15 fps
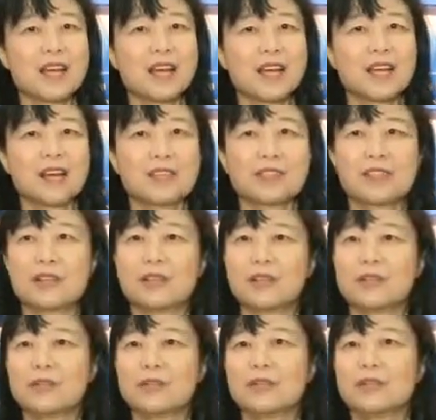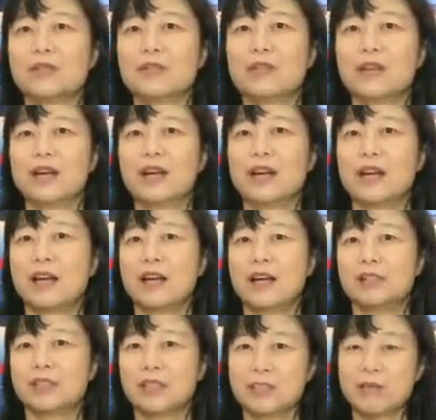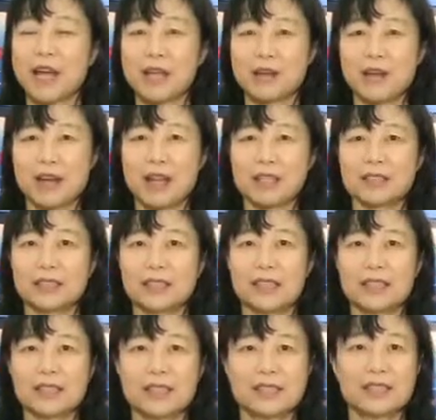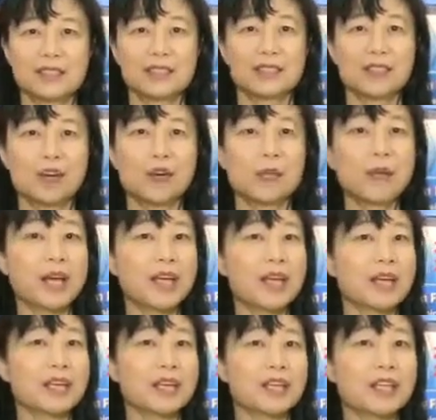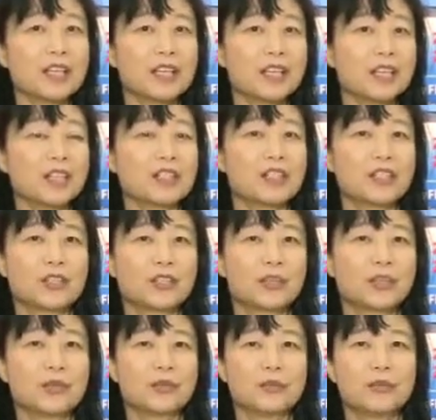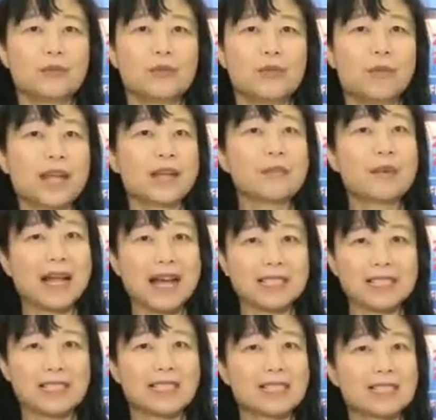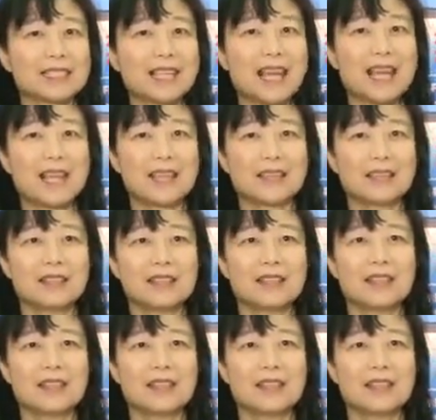And also uh, 2 micron is opaque to many plastics and